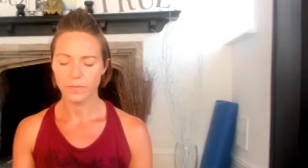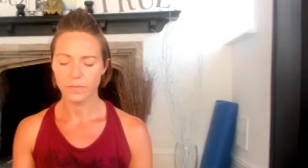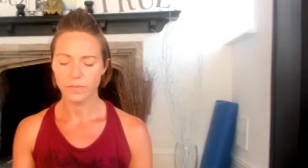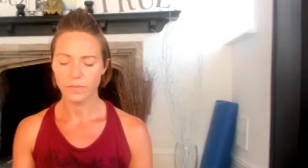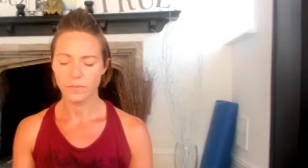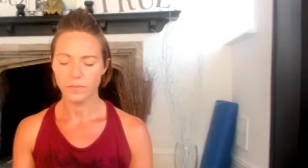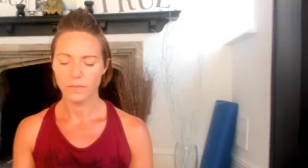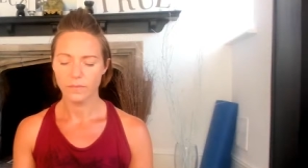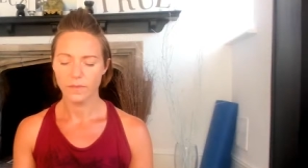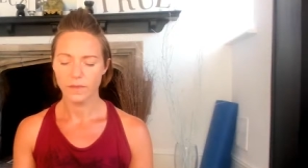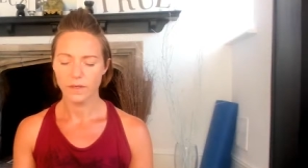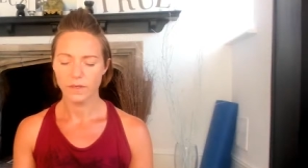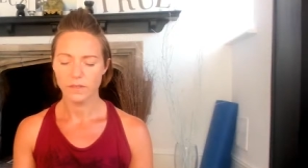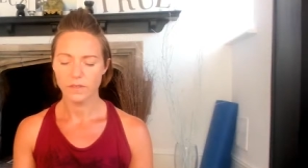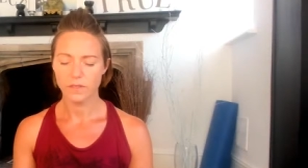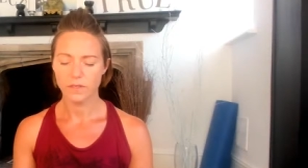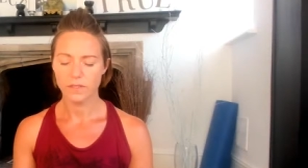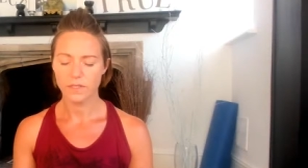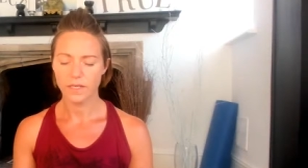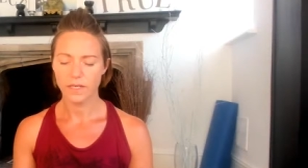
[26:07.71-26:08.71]

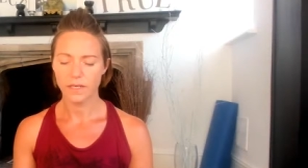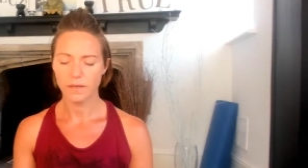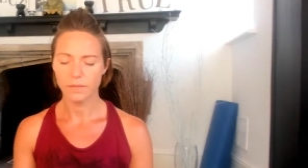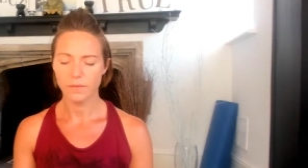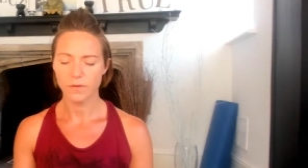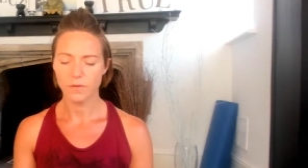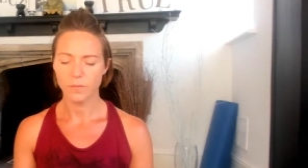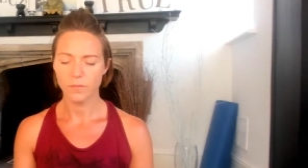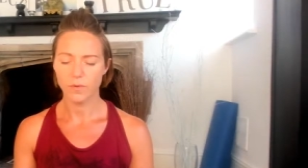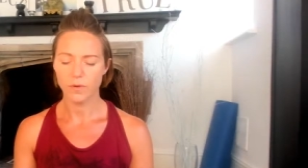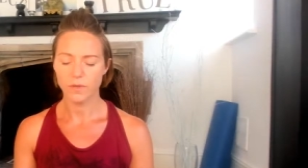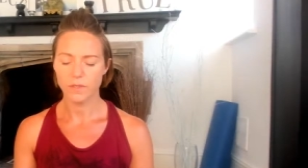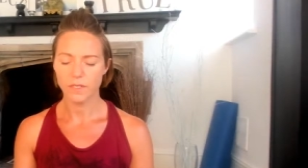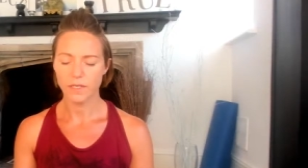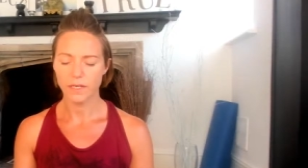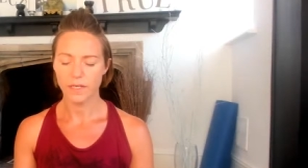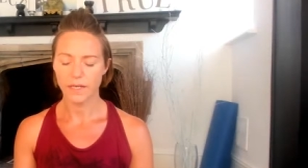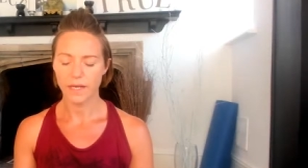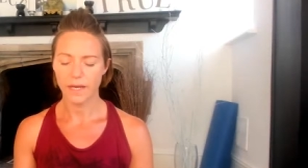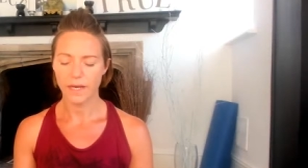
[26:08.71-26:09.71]
So to keep your
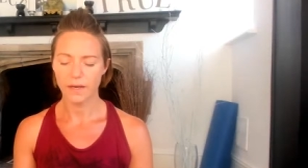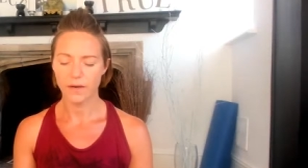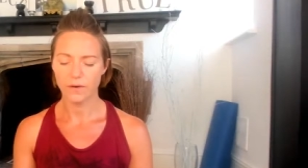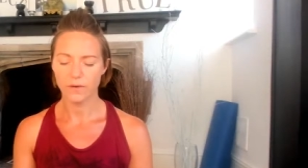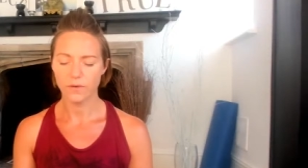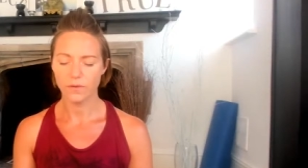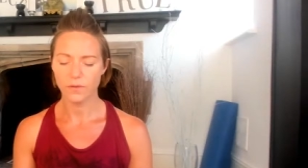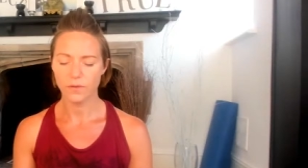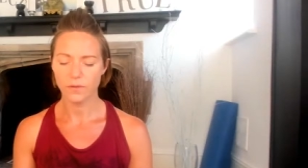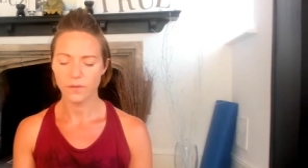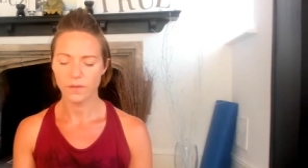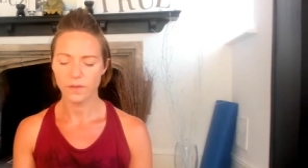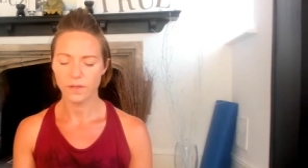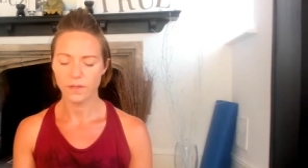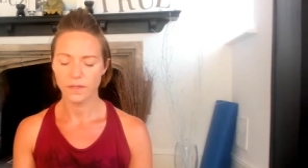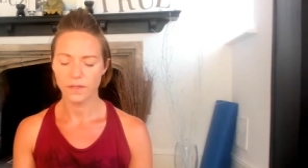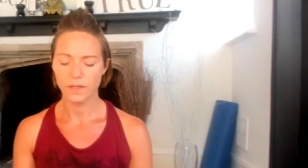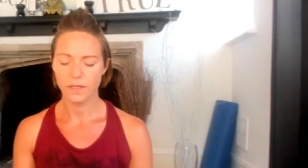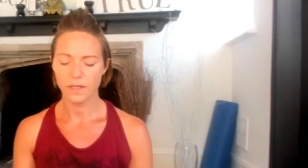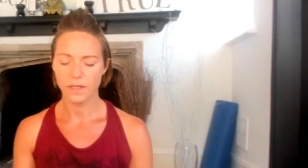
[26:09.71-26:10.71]
body in health
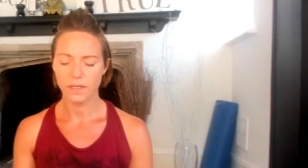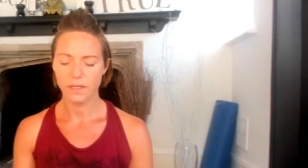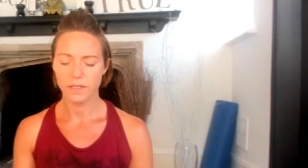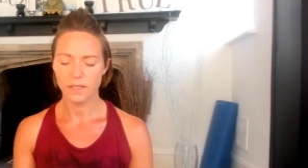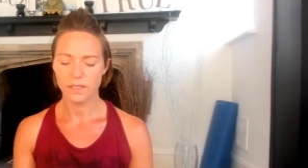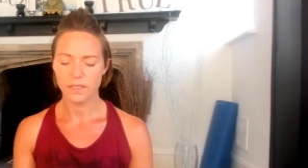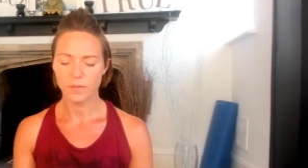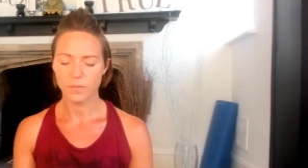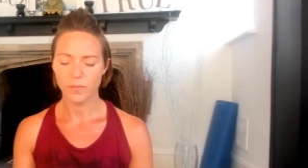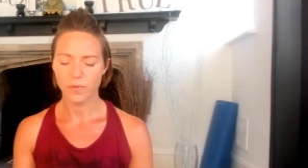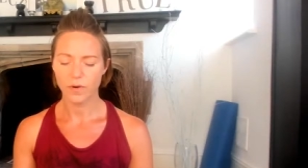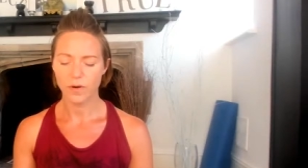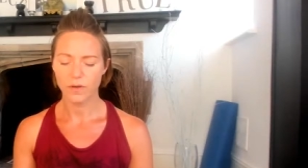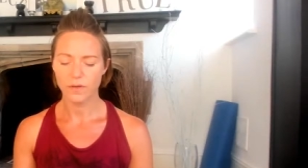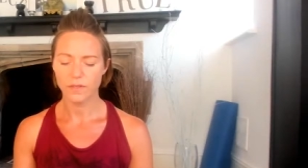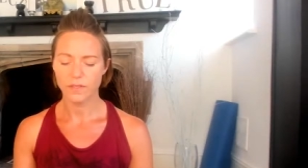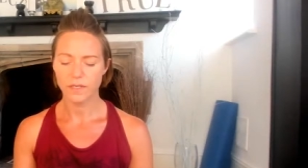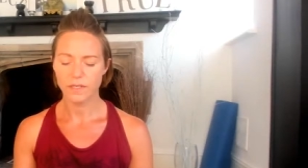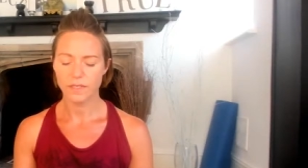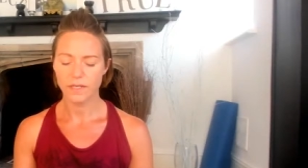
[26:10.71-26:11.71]
is to
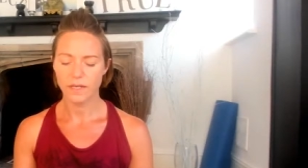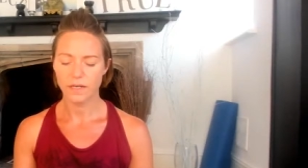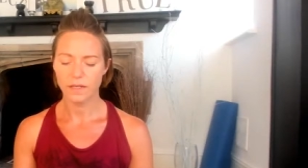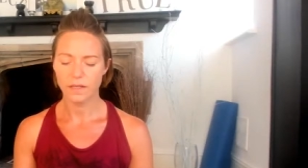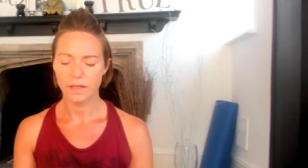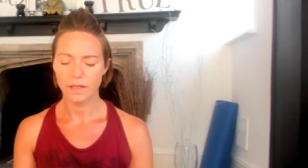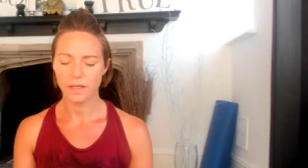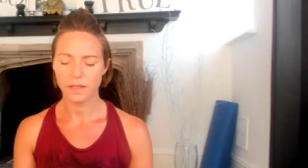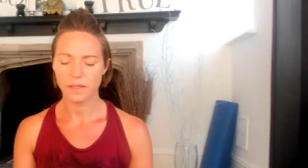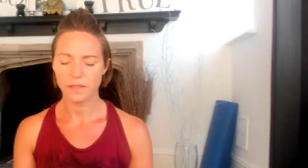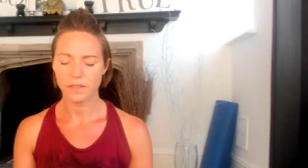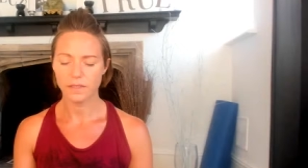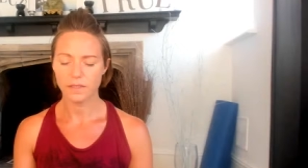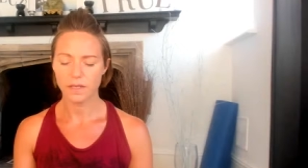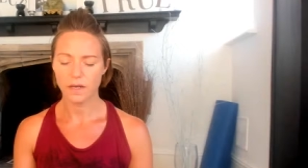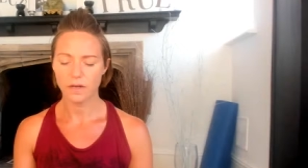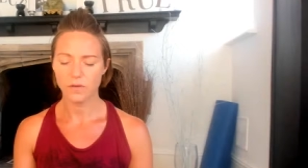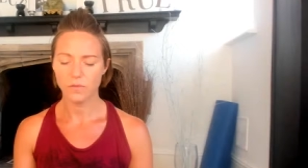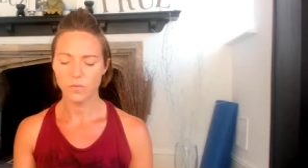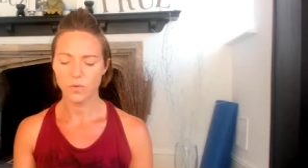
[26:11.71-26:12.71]
process anything that's
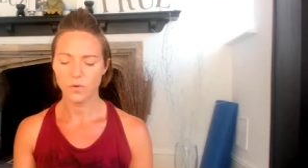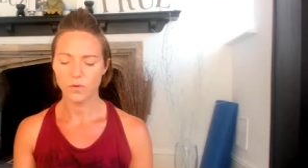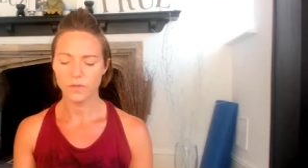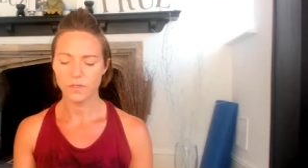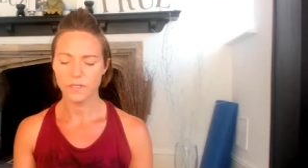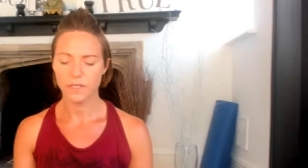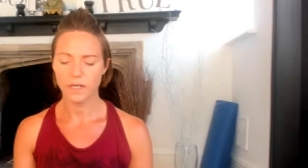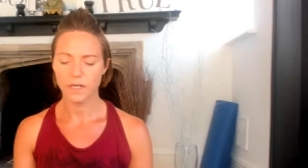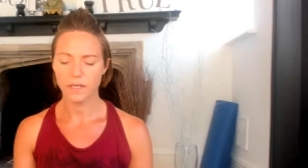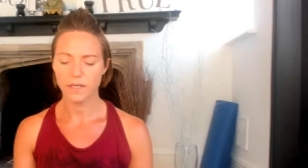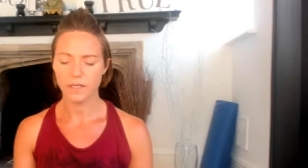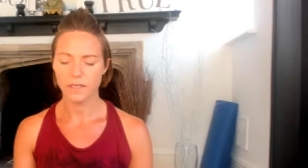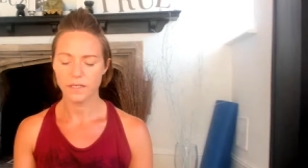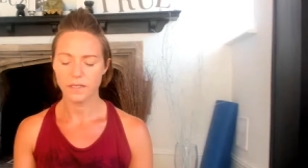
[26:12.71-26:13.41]
unwanted,